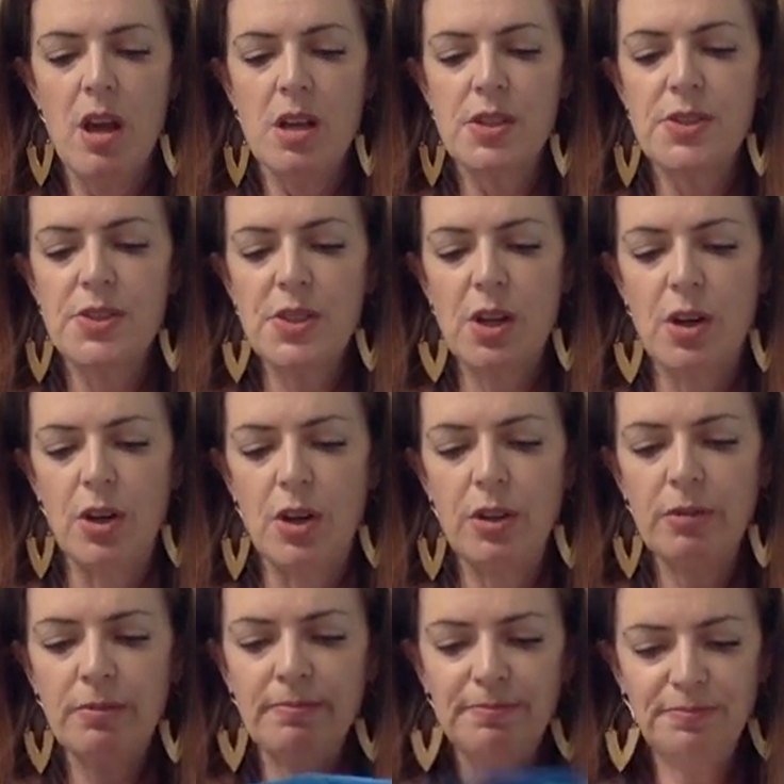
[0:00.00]

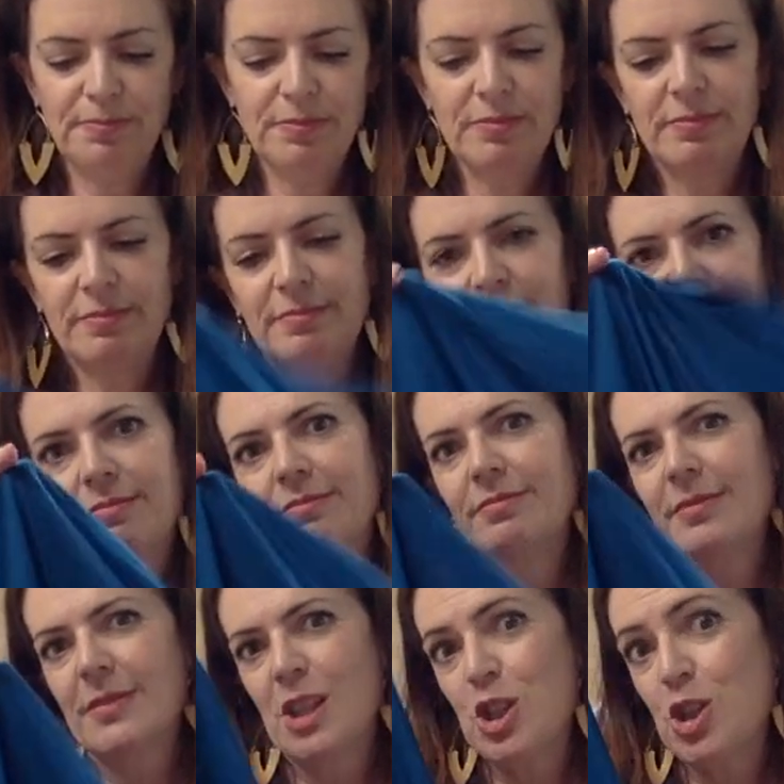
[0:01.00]
So,
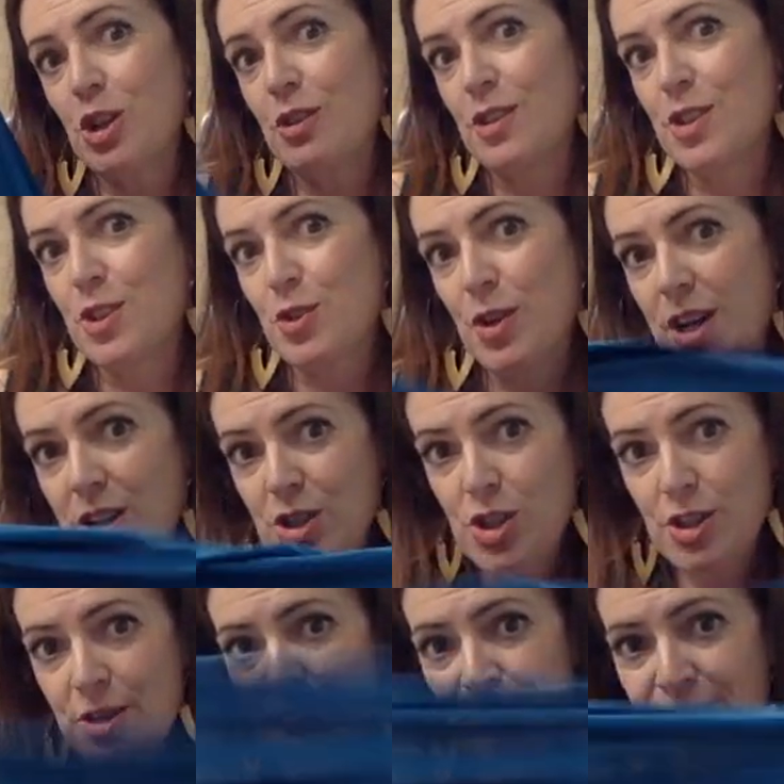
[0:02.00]
show you the
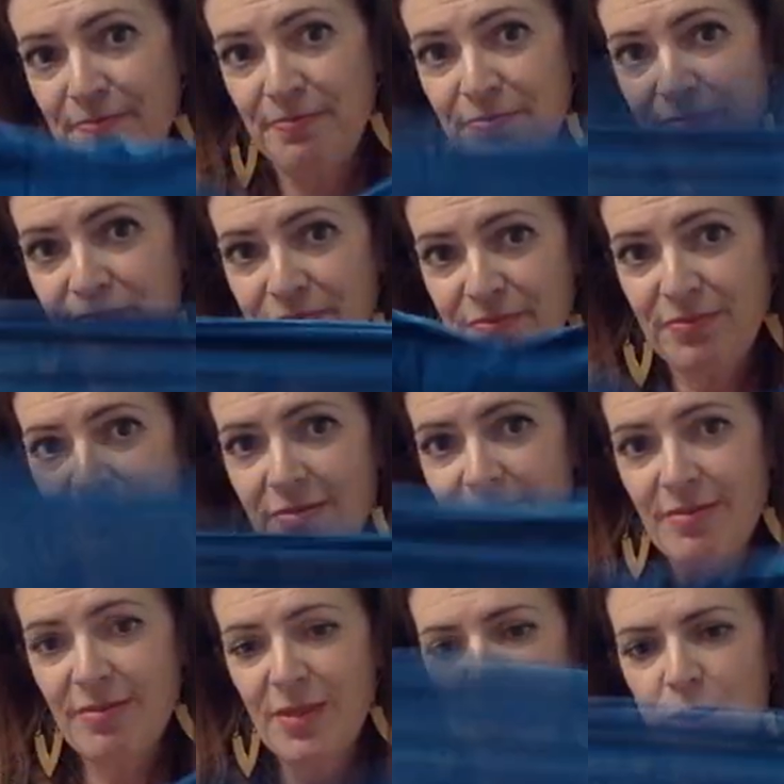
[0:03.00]
stretch.
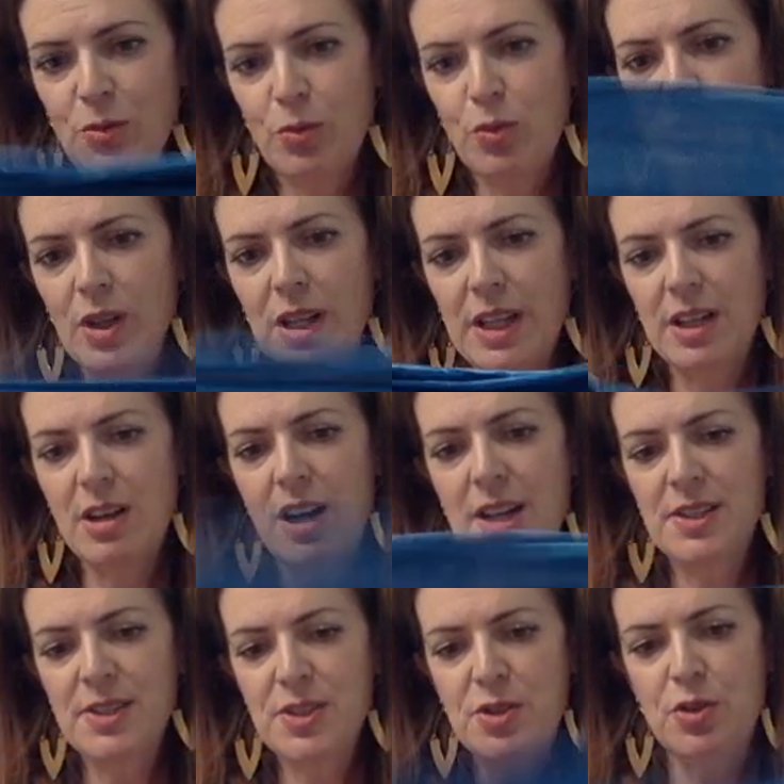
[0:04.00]
Really
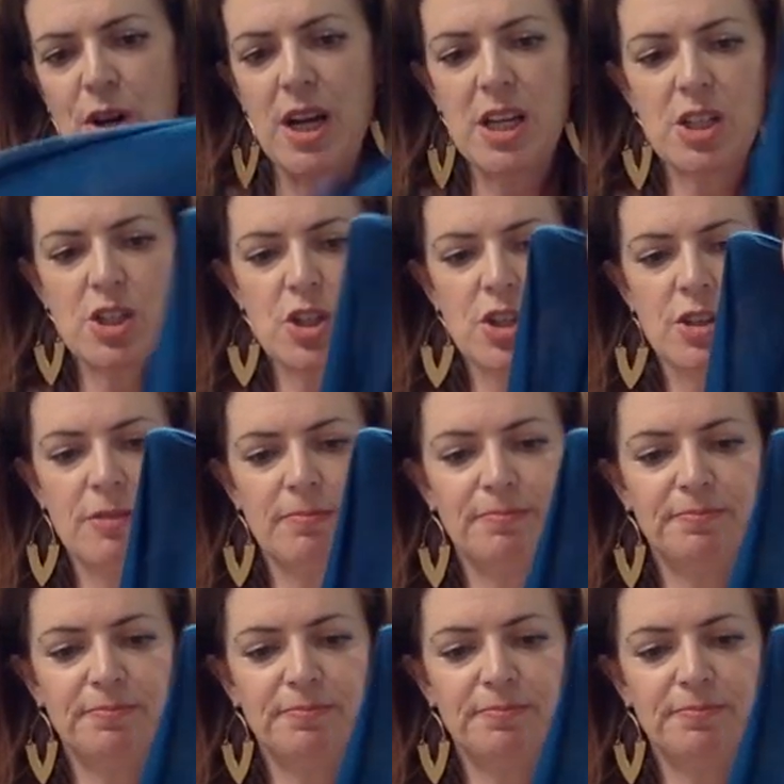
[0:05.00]
nice stretch.